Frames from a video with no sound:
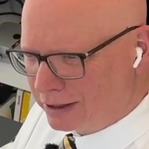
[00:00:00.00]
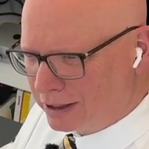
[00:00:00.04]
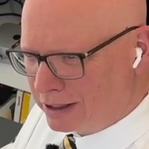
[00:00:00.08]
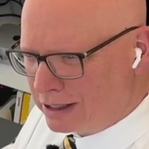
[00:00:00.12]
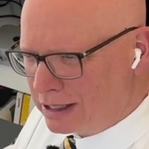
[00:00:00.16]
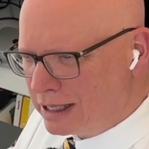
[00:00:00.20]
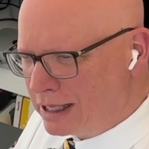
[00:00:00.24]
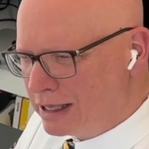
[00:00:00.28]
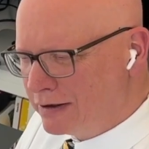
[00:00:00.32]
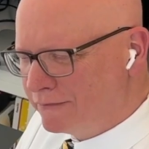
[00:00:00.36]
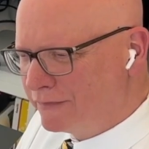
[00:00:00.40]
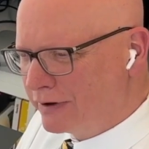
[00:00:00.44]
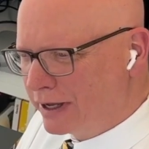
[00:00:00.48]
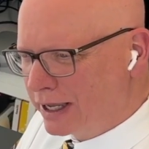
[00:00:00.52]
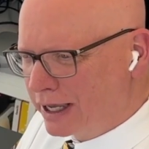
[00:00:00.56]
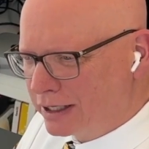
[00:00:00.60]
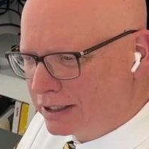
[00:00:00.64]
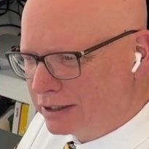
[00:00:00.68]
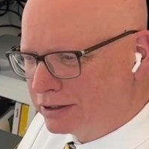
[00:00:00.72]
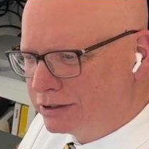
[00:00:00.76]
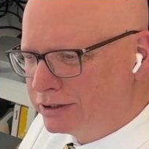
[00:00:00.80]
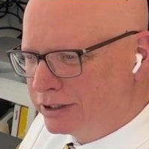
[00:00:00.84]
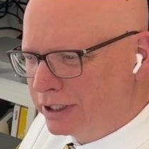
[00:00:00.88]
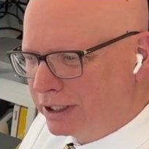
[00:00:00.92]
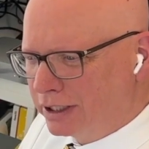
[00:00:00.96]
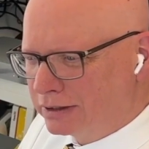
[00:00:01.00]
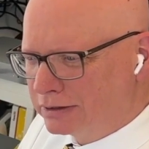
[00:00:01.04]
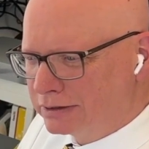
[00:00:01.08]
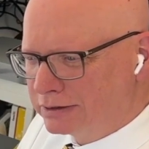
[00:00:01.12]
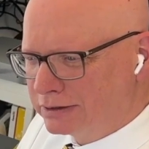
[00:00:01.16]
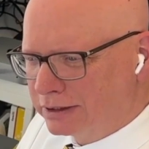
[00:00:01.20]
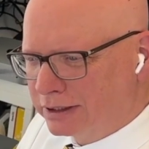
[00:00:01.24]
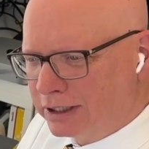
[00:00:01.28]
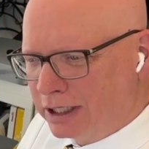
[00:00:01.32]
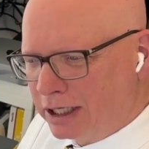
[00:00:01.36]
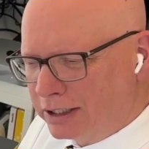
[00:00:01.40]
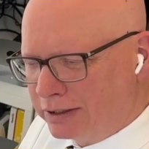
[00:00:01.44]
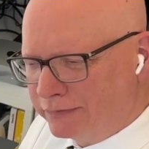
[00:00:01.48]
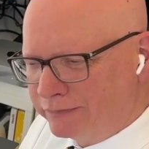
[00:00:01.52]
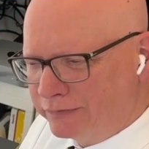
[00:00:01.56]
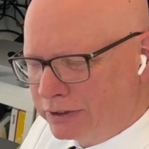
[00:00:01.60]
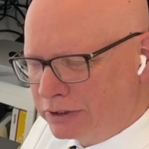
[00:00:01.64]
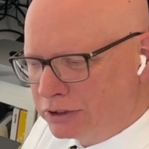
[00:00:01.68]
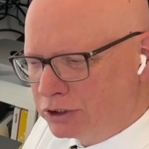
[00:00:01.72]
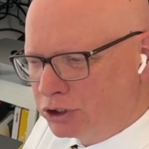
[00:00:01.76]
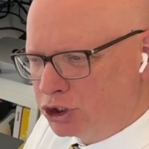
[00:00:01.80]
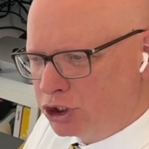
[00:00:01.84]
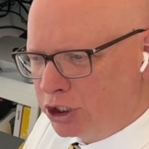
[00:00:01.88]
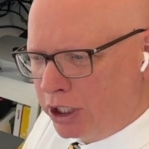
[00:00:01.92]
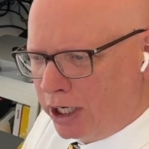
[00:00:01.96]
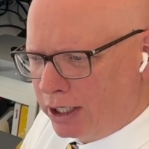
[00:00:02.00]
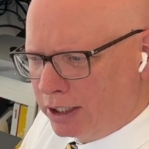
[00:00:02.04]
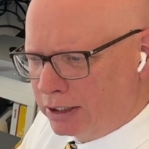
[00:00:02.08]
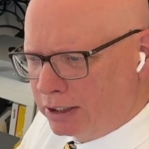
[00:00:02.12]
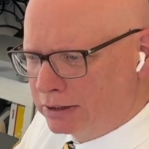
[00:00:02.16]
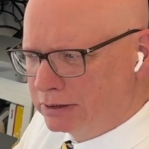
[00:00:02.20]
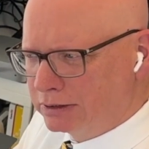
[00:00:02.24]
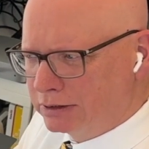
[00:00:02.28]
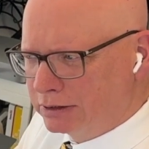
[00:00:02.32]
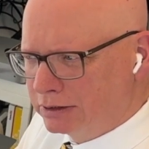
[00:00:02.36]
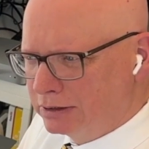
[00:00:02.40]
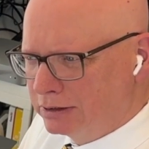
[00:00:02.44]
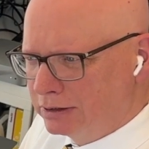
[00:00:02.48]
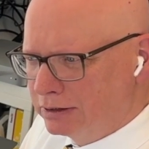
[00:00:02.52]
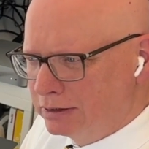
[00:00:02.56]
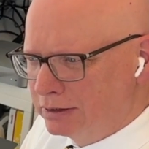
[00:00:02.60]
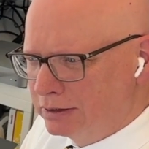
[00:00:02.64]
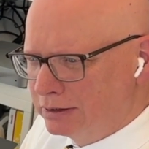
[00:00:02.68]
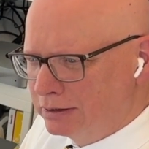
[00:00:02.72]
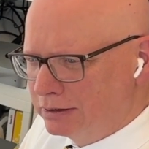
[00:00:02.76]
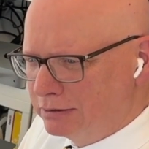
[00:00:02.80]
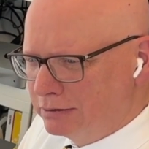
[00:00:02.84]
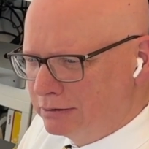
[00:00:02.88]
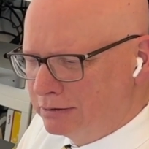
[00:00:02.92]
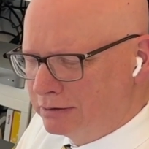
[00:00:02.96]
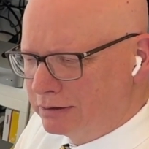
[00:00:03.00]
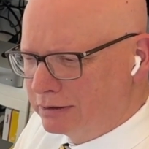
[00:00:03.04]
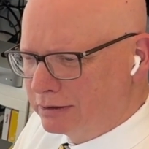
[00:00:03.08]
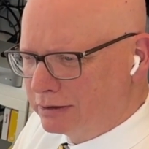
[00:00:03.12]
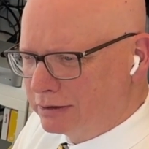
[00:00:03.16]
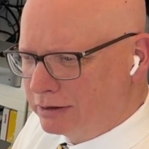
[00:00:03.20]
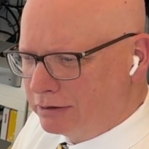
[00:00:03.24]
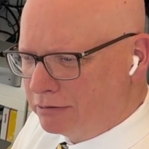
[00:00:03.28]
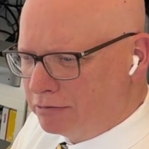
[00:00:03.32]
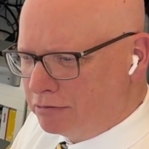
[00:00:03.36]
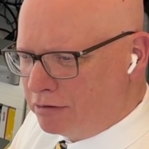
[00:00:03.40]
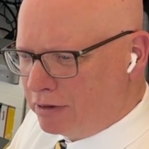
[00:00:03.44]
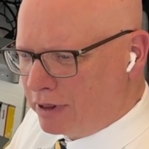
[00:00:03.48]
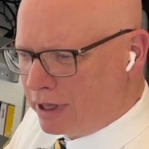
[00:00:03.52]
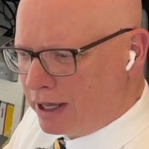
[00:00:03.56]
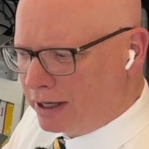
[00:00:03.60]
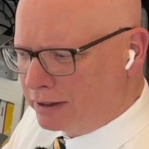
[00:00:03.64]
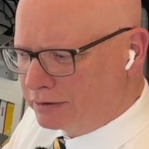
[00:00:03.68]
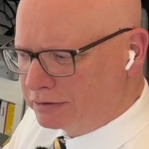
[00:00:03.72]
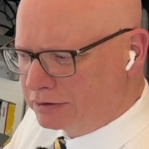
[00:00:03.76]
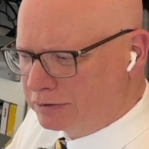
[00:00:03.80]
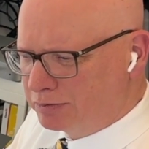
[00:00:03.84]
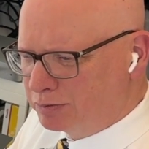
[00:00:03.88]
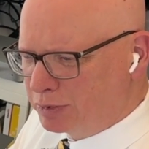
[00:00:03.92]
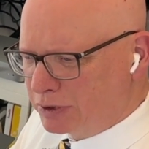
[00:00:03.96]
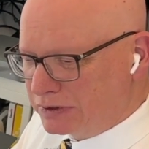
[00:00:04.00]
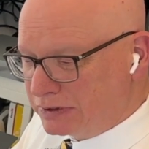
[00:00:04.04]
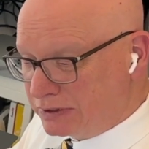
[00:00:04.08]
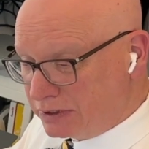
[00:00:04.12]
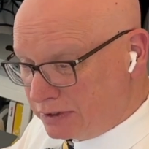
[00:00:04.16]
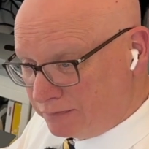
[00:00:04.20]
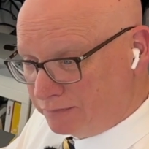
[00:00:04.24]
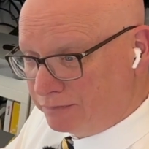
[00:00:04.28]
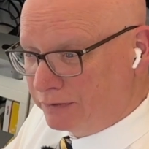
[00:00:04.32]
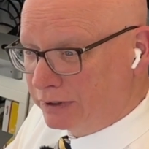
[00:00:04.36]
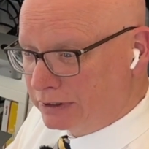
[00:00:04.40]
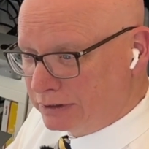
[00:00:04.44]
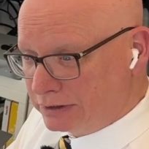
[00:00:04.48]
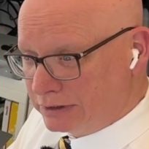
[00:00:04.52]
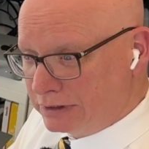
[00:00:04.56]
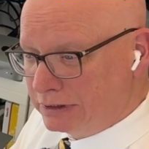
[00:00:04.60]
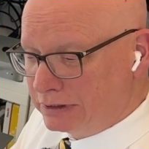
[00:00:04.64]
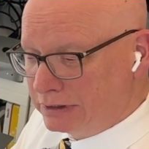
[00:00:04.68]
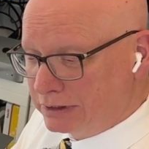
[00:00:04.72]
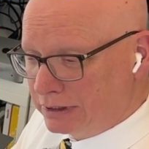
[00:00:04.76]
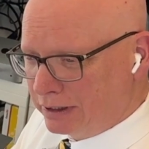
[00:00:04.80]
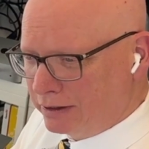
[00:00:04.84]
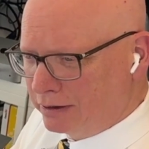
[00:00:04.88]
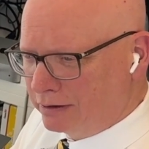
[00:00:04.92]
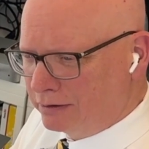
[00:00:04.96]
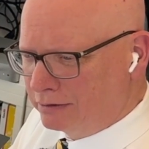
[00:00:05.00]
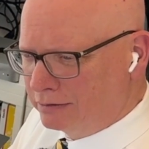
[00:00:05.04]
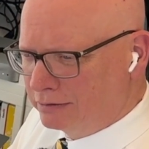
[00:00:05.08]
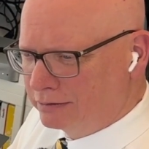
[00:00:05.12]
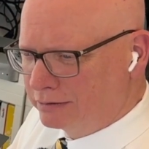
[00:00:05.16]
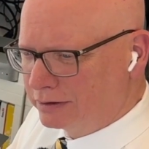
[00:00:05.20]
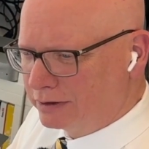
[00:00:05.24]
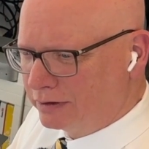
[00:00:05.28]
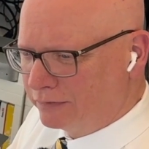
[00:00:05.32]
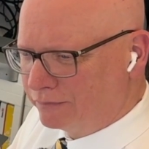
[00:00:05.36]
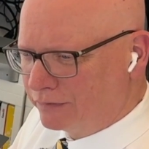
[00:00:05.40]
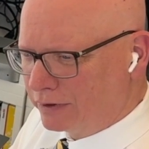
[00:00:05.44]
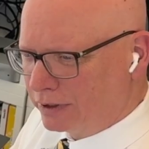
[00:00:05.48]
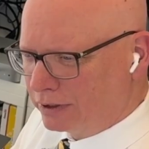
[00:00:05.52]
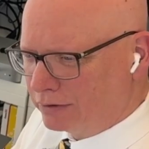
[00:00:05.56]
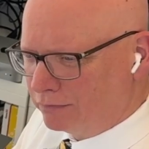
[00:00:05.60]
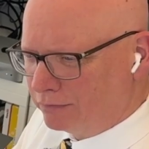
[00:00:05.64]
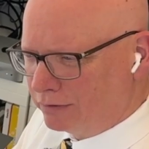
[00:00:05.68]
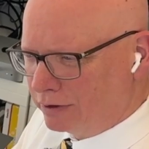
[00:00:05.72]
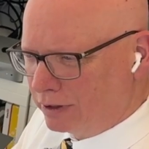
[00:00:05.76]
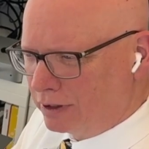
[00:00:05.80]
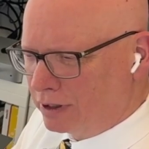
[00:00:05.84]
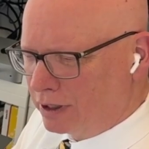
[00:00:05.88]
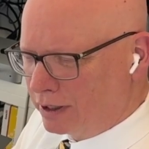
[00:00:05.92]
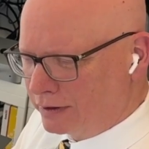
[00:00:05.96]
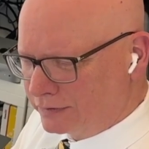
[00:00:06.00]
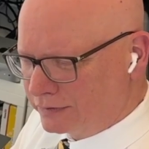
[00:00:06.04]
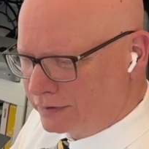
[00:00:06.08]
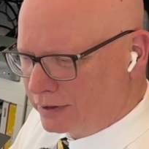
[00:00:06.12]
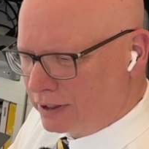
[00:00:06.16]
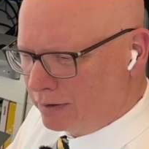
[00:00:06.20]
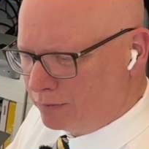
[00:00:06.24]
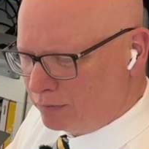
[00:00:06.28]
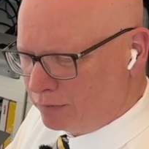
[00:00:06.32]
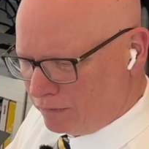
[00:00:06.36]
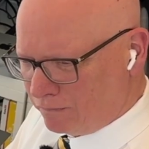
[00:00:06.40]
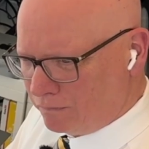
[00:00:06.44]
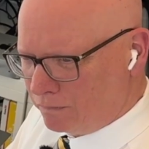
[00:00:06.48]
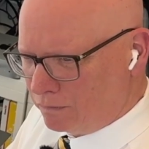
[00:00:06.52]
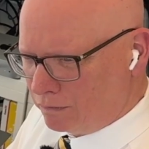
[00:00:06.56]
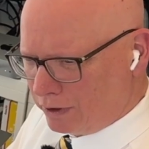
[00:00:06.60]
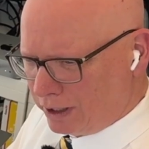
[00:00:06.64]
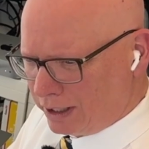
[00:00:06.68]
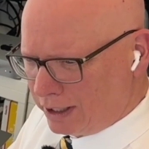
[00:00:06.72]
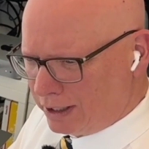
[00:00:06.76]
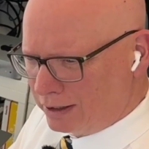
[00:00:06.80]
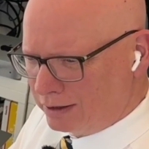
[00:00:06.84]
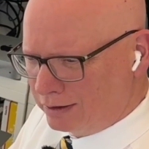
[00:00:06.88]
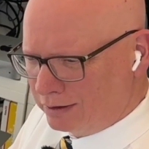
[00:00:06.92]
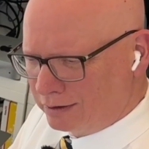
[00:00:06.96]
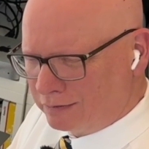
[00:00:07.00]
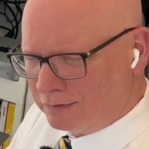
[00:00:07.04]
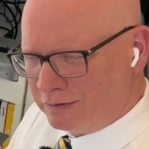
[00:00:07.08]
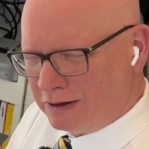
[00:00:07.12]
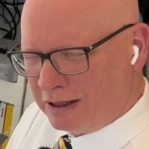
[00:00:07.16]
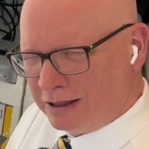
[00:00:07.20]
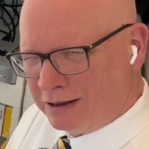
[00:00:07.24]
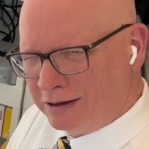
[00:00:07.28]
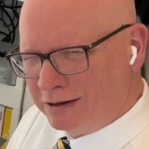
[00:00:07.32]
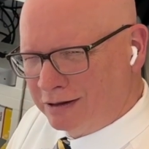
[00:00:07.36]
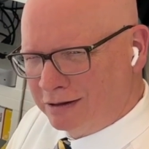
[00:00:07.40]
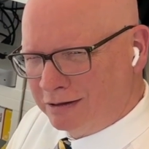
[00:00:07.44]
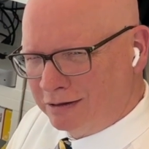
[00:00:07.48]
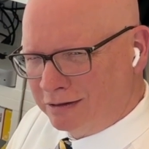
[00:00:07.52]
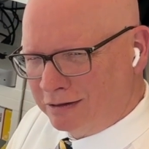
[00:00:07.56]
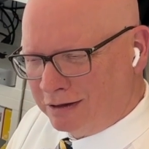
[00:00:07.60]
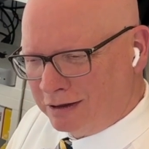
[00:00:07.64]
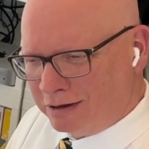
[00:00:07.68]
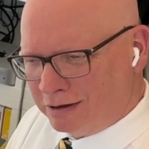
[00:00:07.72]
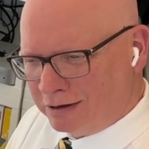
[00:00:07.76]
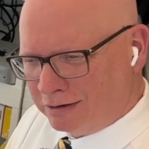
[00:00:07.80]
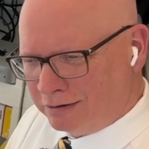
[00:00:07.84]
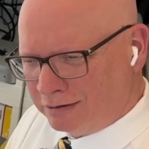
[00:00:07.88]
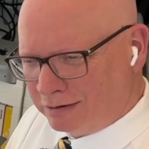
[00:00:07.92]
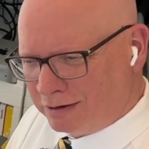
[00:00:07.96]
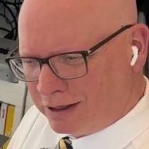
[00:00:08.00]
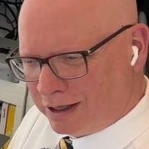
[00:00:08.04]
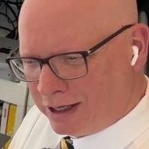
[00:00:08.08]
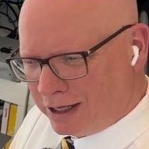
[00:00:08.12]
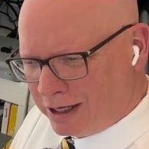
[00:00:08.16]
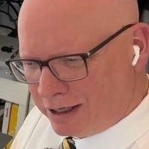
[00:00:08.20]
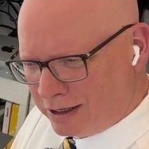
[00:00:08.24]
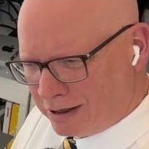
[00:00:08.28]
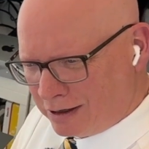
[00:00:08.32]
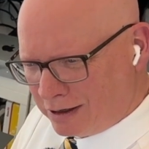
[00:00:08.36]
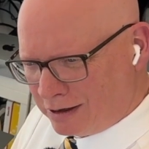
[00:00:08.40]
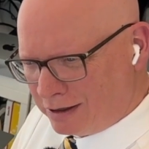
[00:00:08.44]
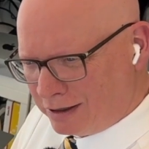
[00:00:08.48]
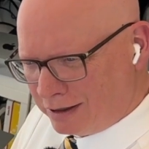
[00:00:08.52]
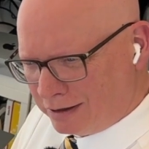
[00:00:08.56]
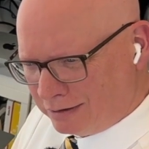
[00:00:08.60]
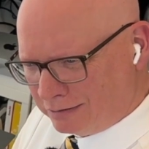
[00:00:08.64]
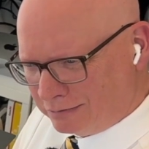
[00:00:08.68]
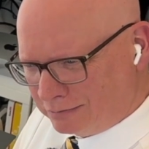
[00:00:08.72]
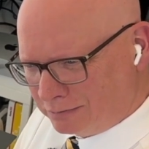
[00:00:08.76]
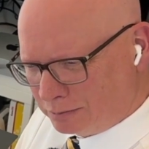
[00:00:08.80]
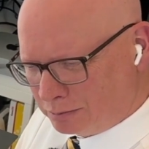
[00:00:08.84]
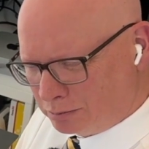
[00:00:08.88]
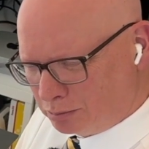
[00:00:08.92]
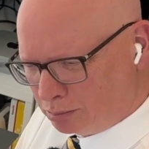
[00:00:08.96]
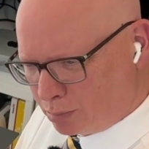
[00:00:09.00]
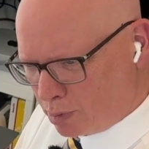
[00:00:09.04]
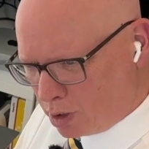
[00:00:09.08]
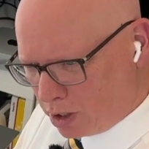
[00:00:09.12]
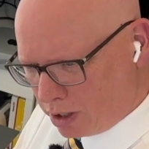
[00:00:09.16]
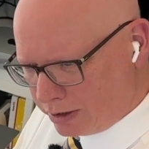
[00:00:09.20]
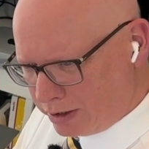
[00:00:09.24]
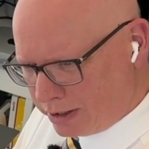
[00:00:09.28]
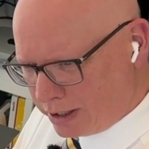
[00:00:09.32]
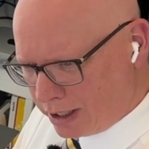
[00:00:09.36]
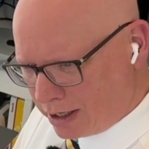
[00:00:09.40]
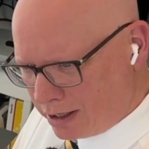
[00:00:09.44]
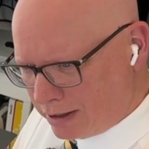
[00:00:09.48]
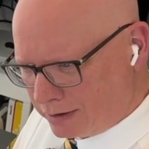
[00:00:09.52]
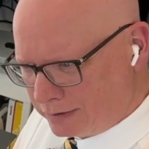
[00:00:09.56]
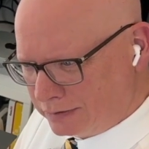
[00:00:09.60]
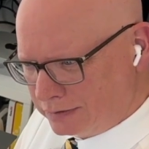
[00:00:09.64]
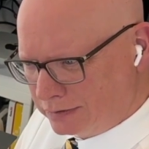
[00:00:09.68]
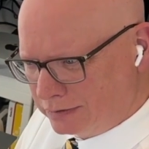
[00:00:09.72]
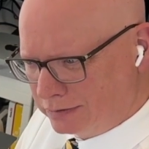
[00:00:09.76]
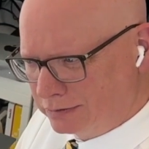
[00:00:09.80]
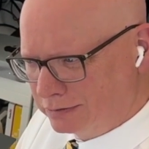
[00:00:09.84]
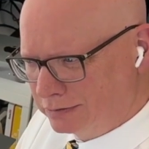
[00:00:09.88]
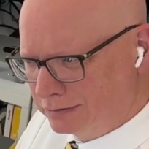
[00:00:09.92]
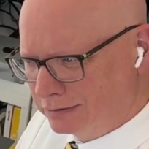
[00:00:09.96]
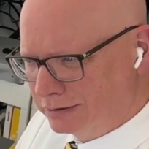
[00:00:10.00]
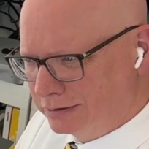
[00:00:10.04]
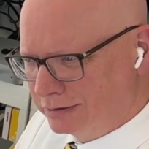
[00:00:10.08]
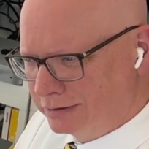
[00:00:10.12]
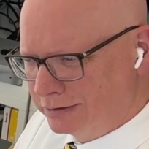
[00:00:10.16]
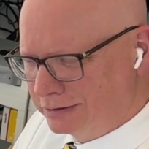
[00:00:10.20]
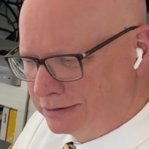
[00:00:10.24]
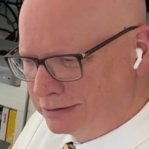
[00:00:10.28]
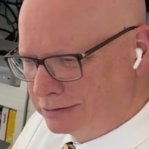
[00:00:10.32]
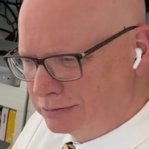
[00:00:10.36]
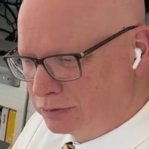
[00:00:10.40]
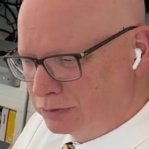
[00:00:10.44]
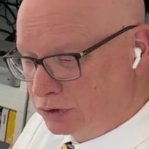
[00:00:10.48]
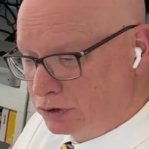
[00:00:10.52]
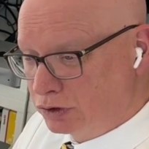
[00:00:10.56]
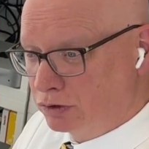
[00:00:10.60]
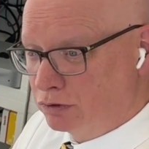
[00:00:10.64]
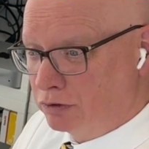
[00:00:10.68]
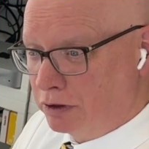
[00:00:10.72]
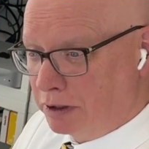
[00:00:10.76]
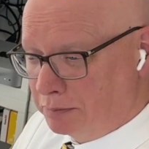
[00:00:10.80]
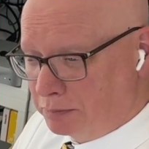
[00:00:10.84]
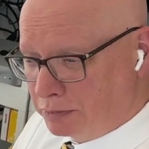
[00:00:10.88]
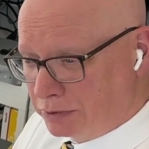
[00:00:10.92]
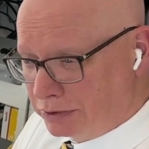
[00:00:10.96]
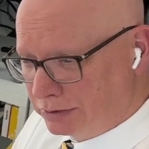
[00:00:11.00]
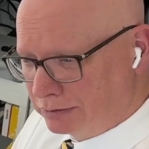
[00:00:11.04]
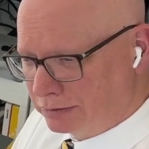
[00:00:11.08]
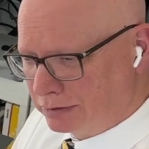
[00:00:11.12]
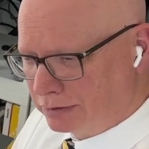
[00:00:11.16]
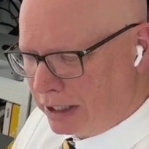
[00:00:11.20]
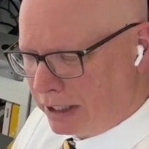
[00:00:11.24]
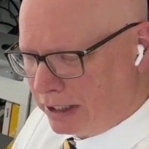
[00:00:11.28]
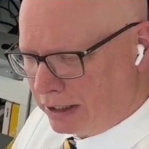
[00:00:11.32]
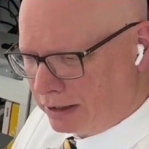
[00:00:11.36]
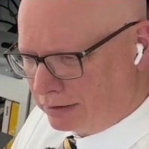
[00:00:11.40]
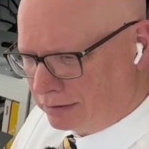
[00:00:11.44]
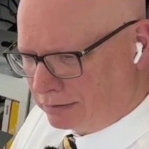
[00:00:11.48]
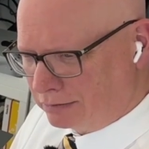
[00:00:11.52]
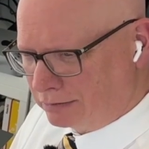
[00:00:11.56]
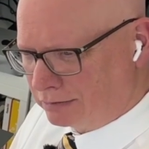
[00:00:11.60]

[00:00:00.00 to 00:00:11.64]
if I had a chance to kind of inject that specific detail, if I'd realized that beforehand, the AI podcast script and